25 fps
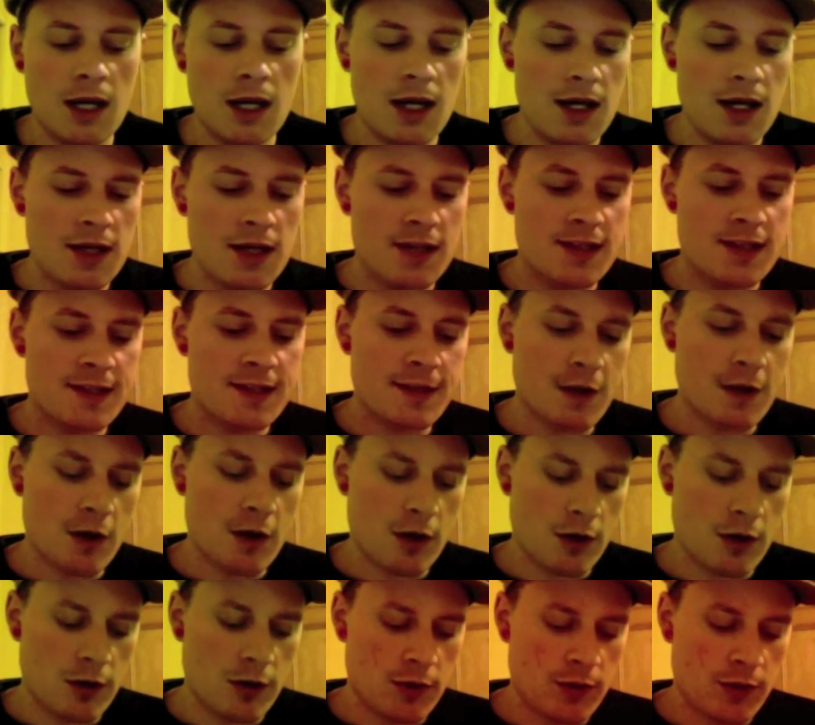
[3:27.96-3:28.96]

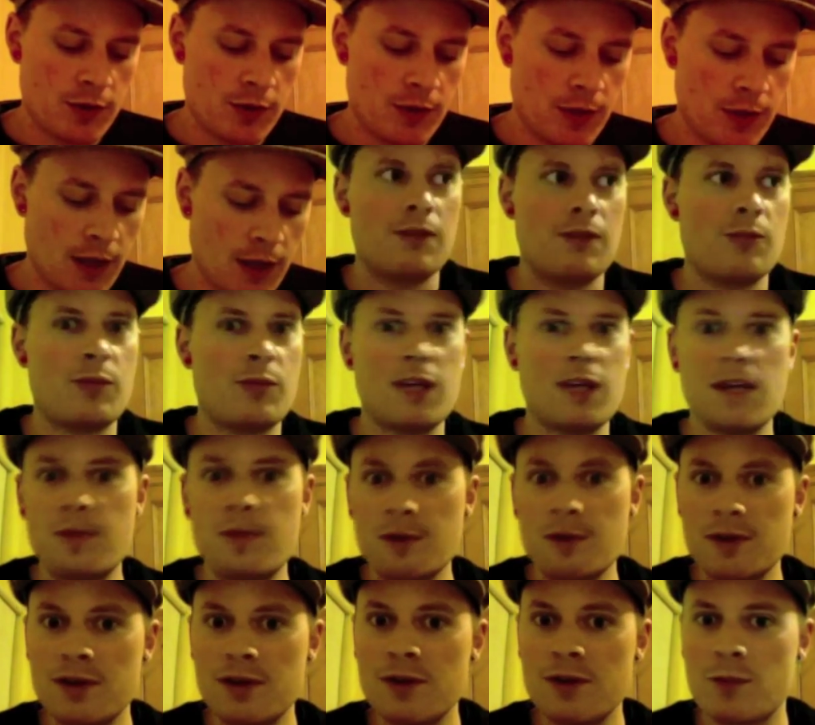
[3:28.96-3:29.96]
So
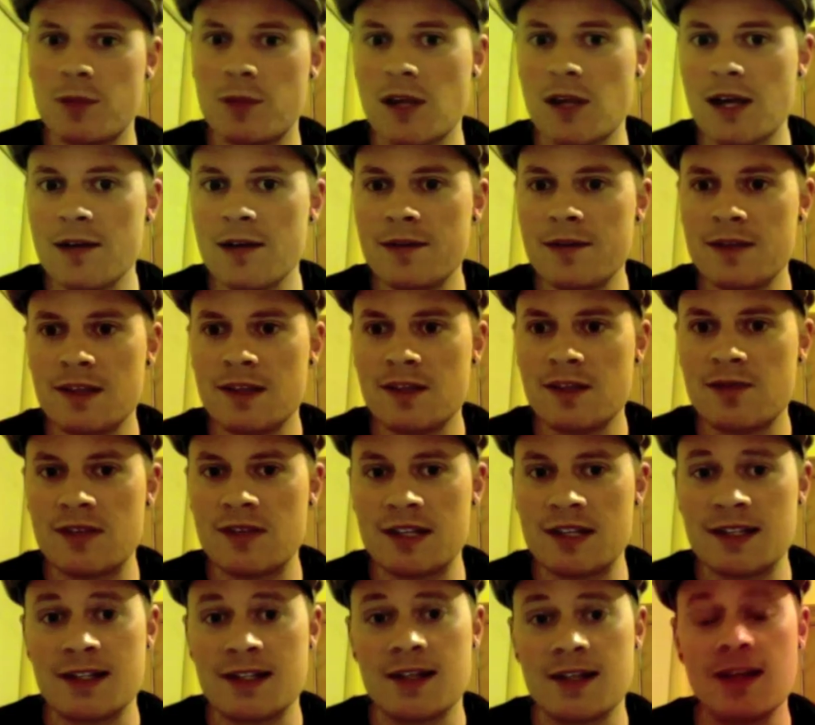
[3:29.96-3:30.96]
people who are applying for this
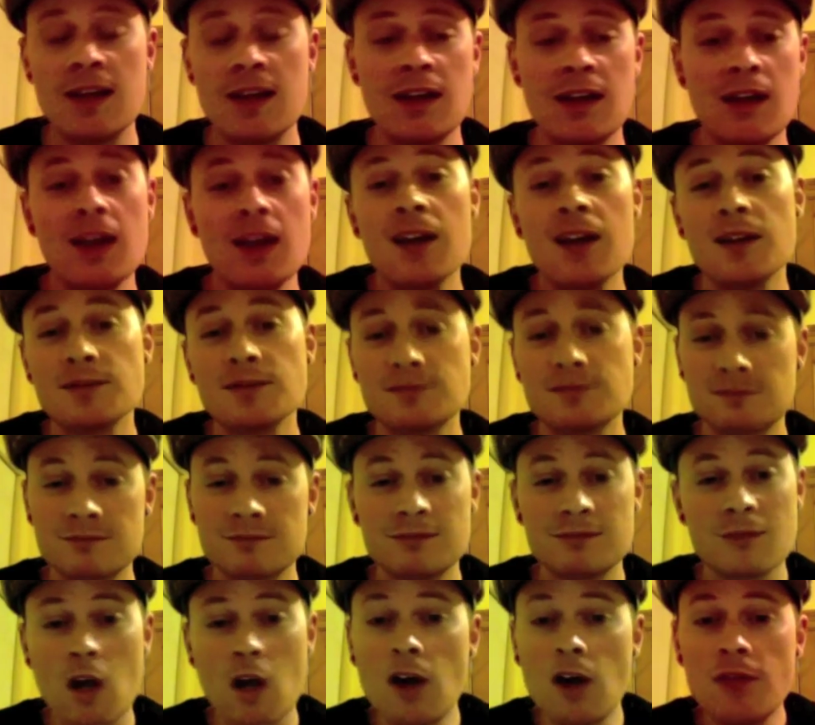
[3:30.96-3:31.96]
visa
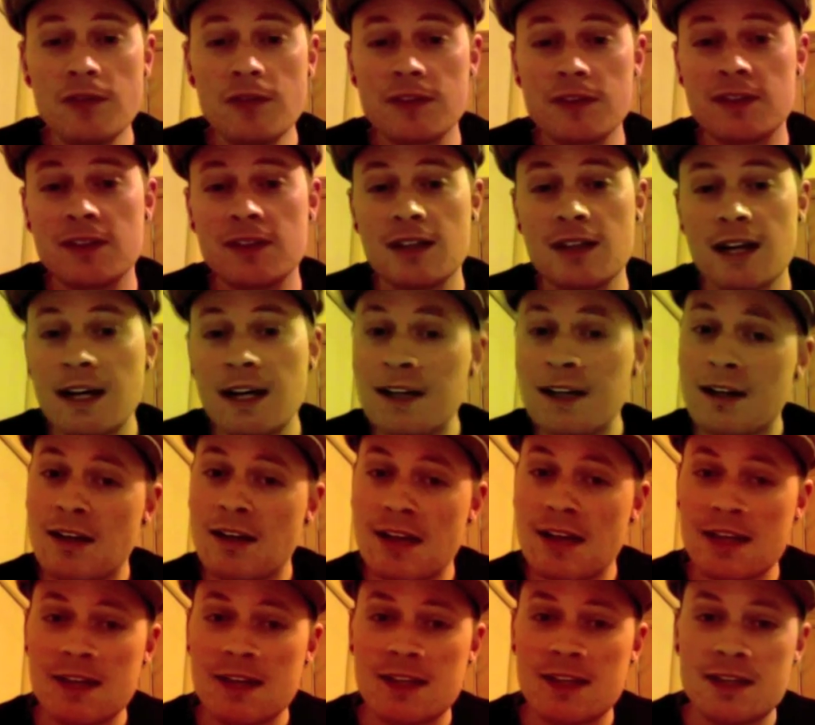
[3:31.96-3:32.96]
often aren't
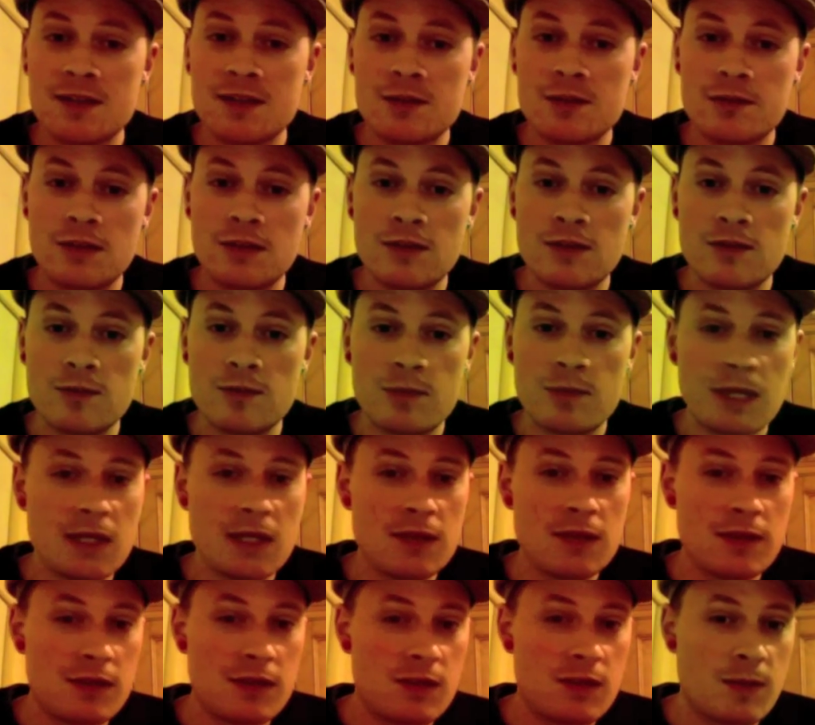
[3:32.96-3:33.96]
likely to have even
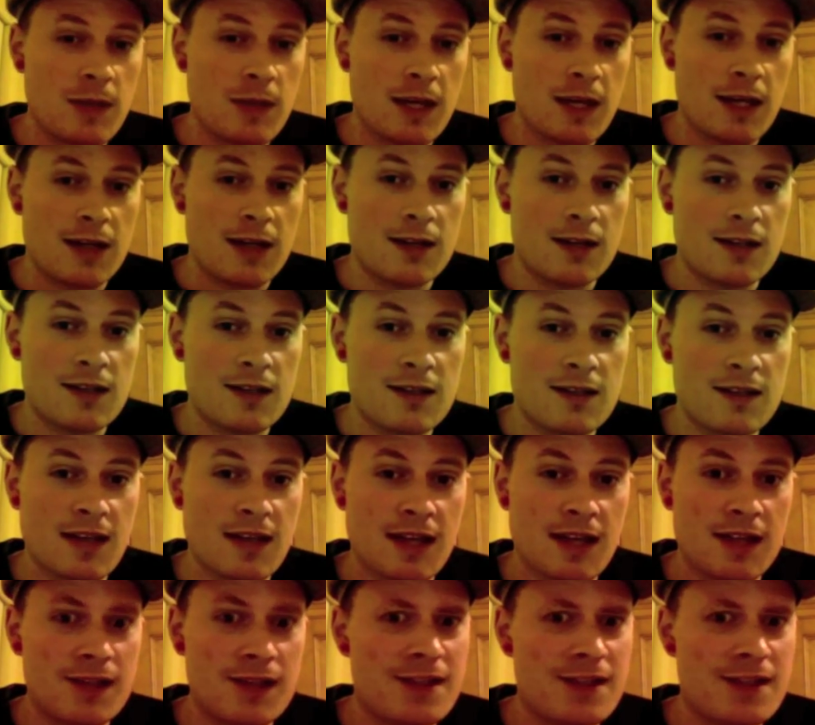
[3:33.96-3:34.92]
been to Japan at this stage.